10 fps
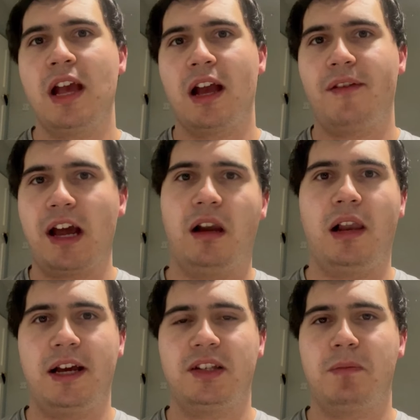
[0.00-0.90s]
I've
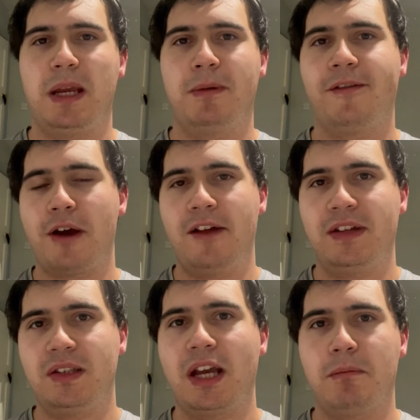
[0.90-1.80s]
analysed people for over
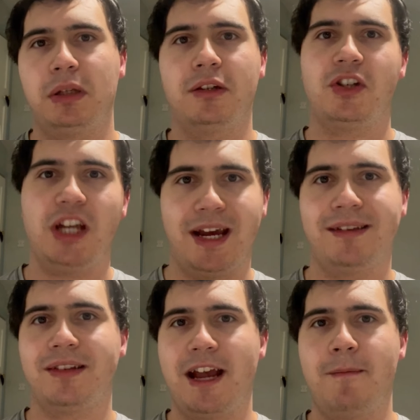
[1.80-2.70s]
10 plus
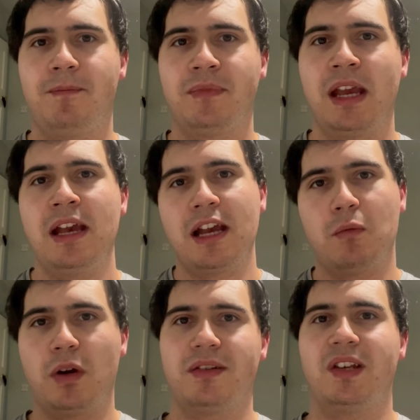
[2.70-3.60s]
years now,
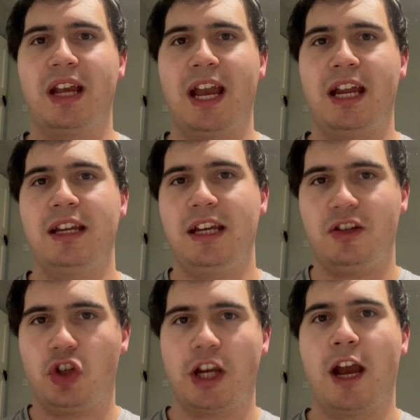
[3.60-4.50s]
and once again
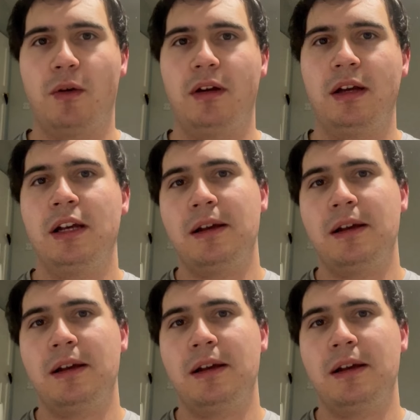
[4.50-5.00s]
it's shown.